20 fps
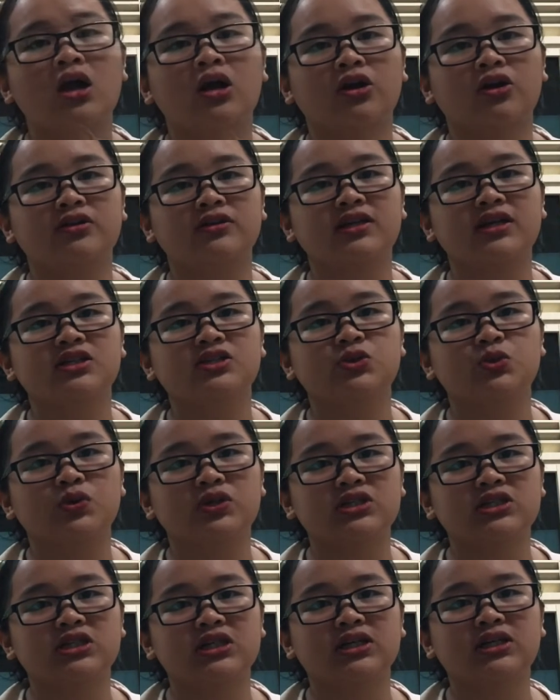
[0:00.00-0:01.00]
Context
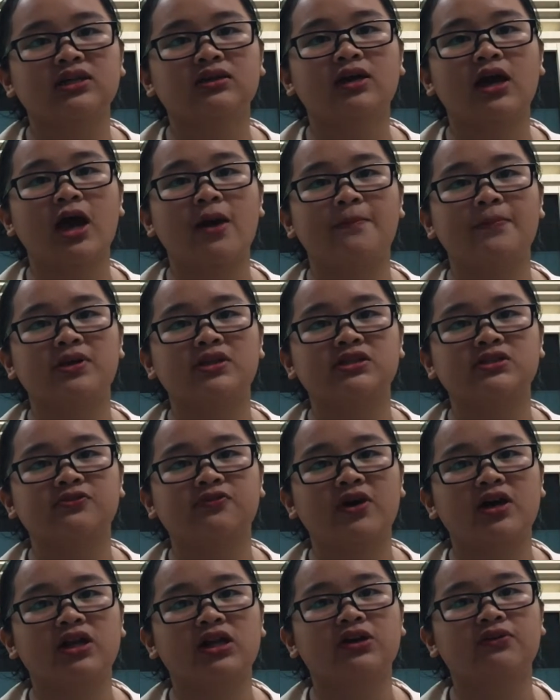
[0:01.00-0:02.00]
switching happens
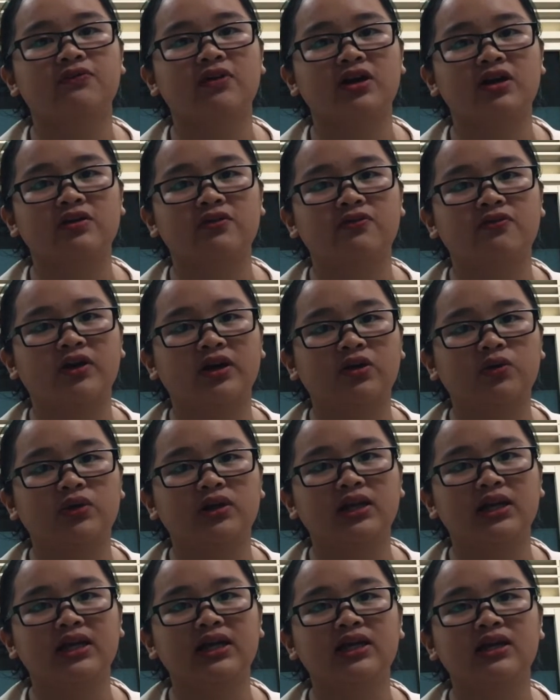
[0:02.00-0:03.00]
very
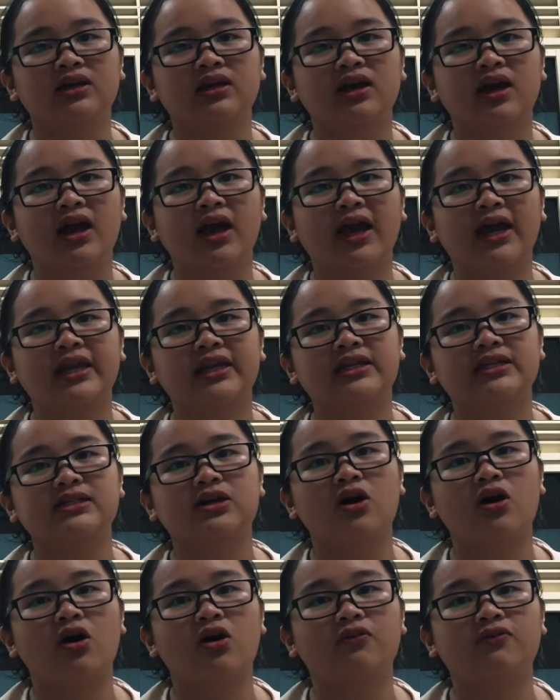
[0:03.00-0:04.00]
frequently, and the
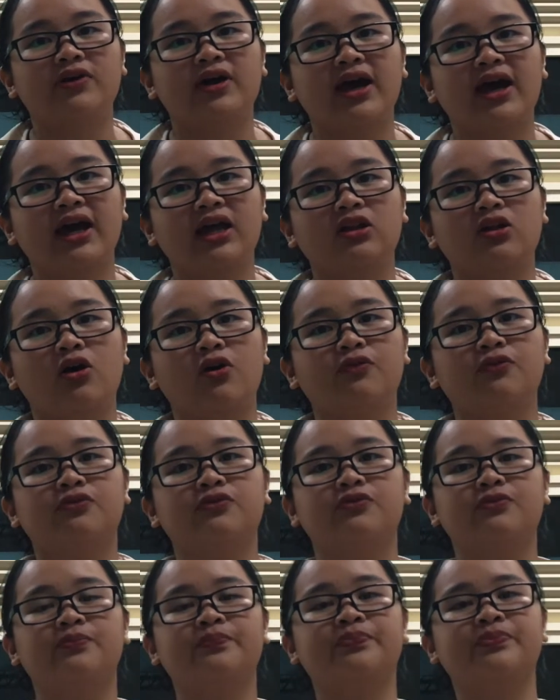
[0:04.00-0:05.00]
overhead of
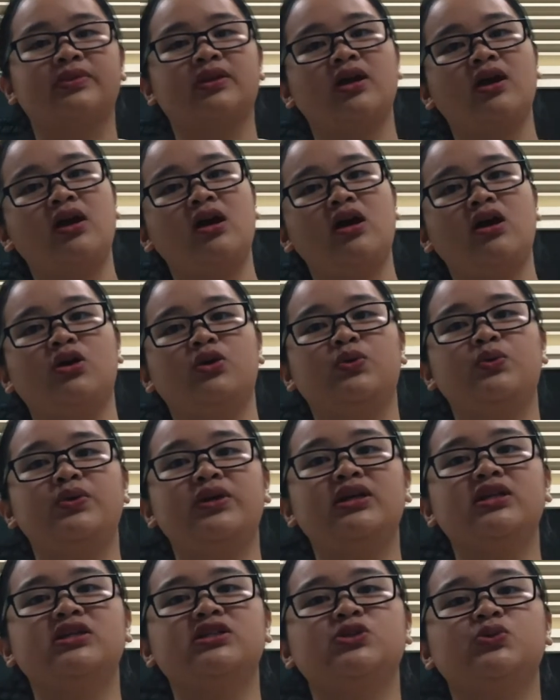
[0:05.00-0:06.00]

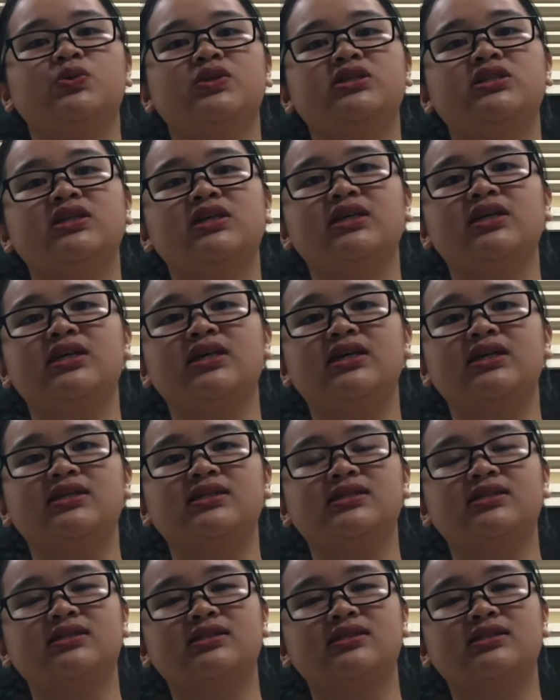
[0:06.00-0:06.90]
doing the switching is